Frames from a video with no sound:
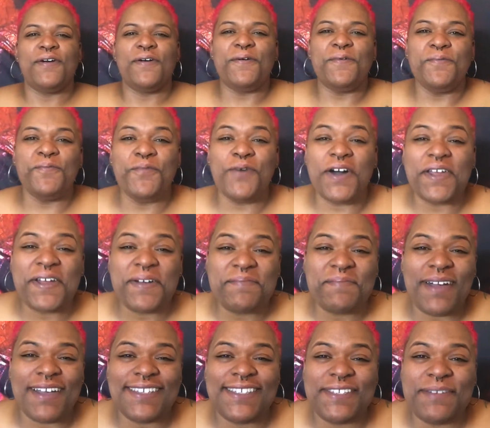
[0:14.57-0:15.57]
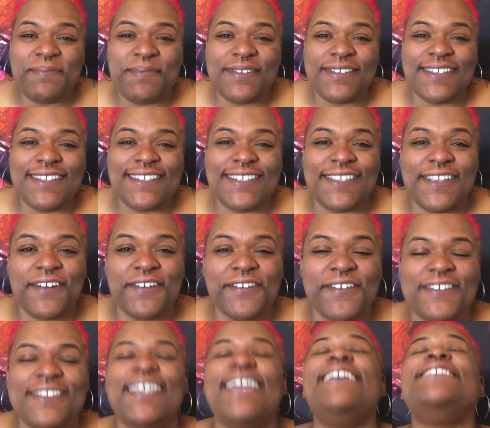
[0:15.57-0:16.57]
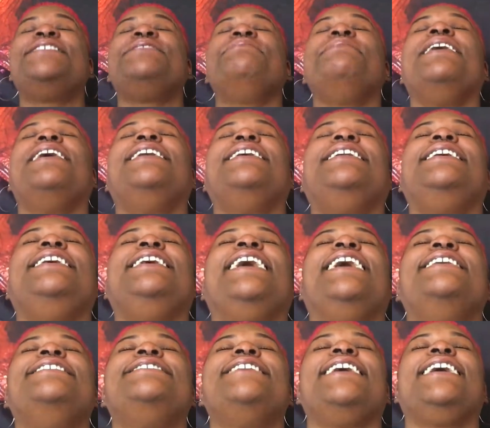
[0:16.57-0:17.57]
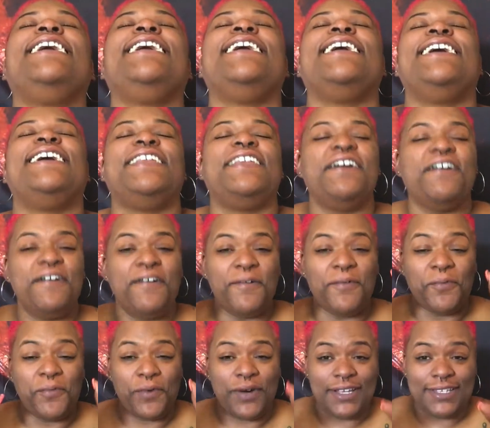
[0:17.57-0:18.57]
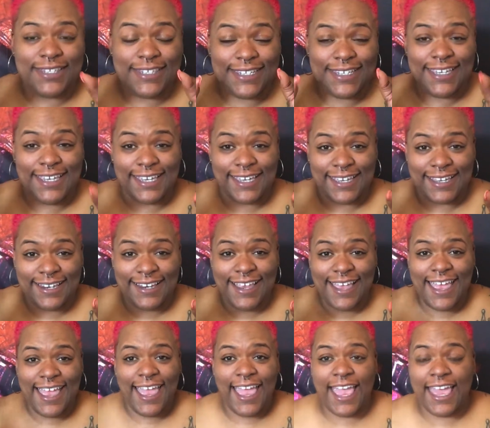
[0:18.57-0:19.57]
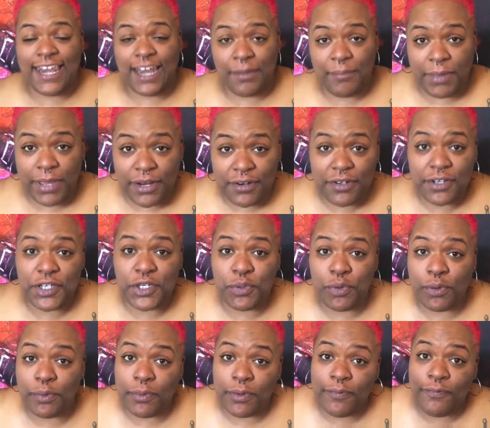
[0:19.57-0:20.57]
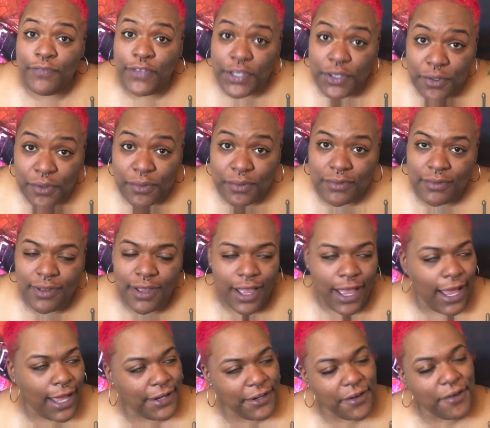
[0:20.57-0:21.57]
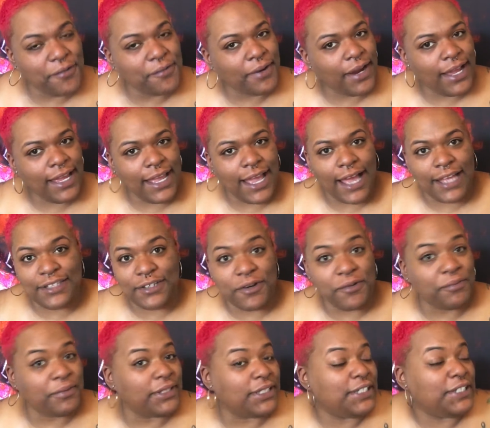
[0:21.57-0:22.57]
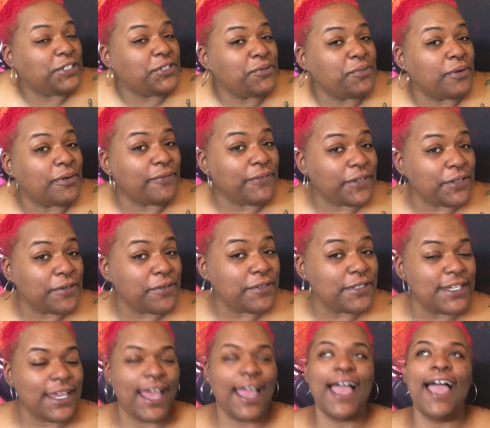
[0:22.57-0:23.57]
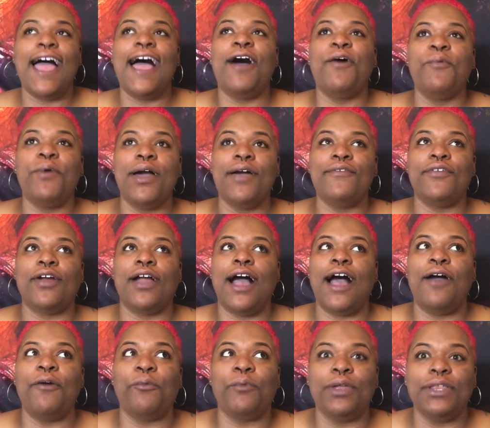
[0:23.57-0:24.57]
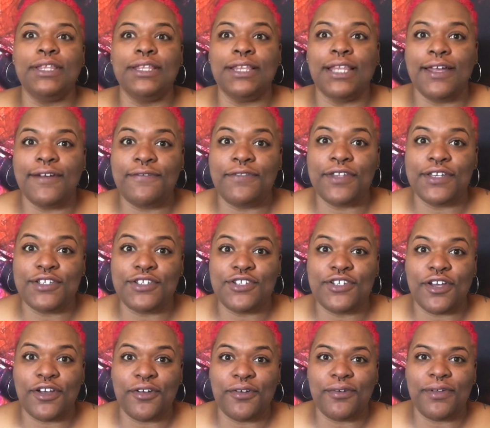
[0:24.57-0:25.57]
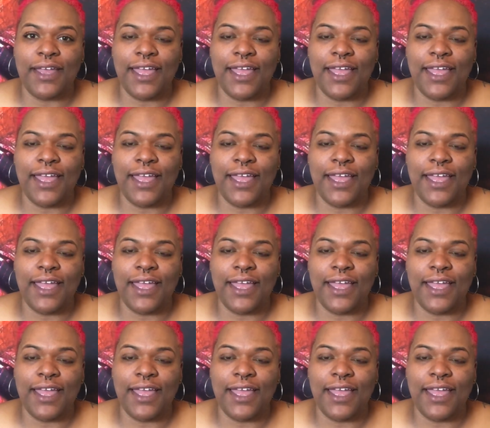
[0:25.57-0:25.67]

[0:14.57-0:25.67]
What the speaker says: what up, my sippers and stoners? It's Miana DK checking in once again, and I'm here to do a review. I know, right? I don't really do reviews. However, I really love this show,